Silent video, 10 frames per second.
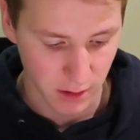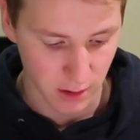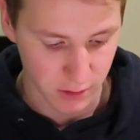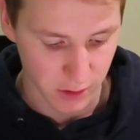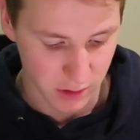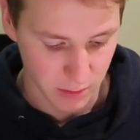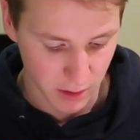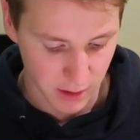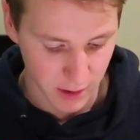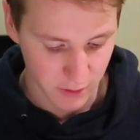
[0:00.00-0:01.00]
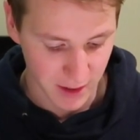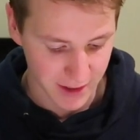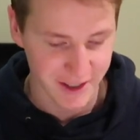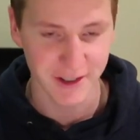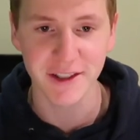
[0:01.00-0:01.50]
I think I talked about that
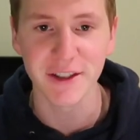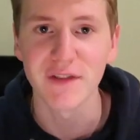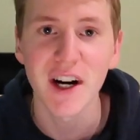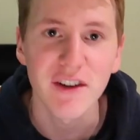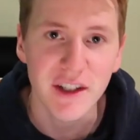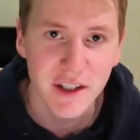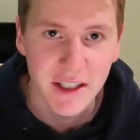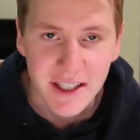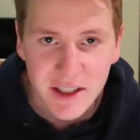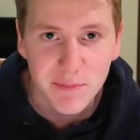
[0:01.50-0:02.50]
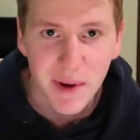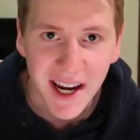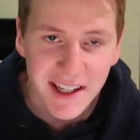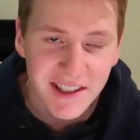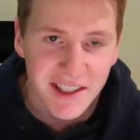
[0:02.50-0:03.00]
already. So tomorrow you can
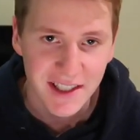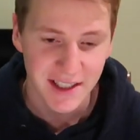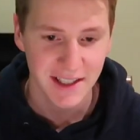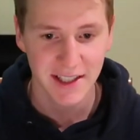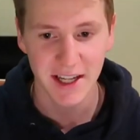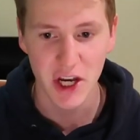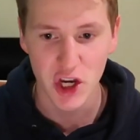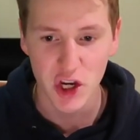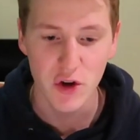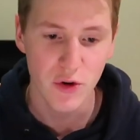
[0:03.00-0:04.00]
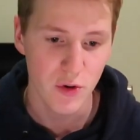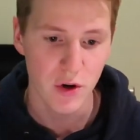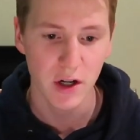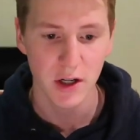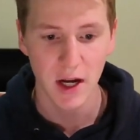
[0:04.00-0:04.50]
expect a
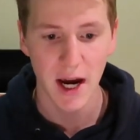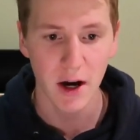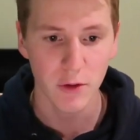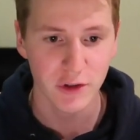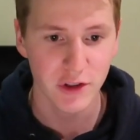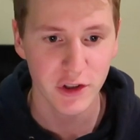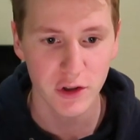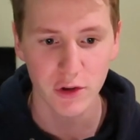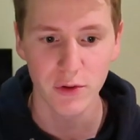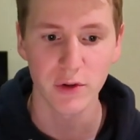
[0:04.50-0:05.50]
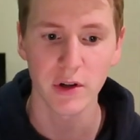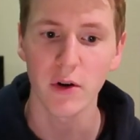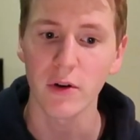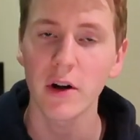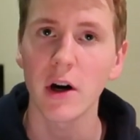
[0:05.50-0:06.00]
new house tour.
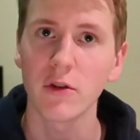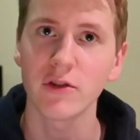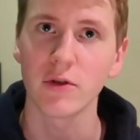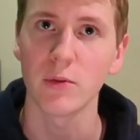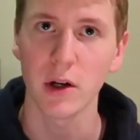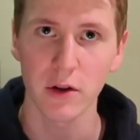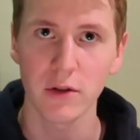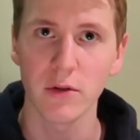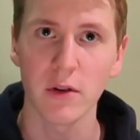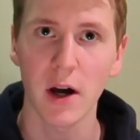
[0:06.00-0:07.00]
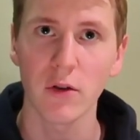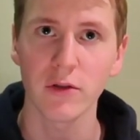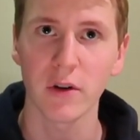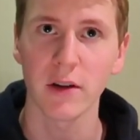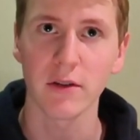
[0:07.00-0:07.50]
No, not house tour. We're going to do the
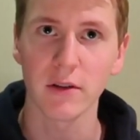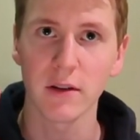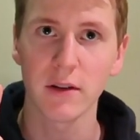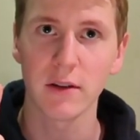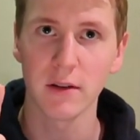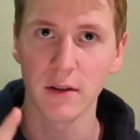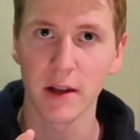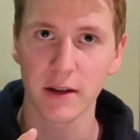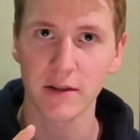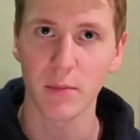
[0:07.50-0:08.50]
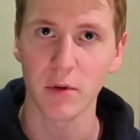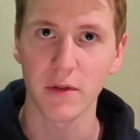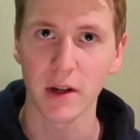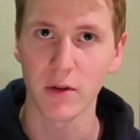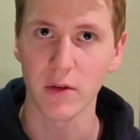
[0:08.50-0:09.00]
house tour as a like separate
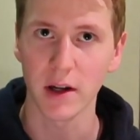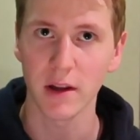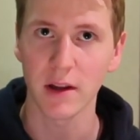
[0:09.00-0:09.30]
video, right?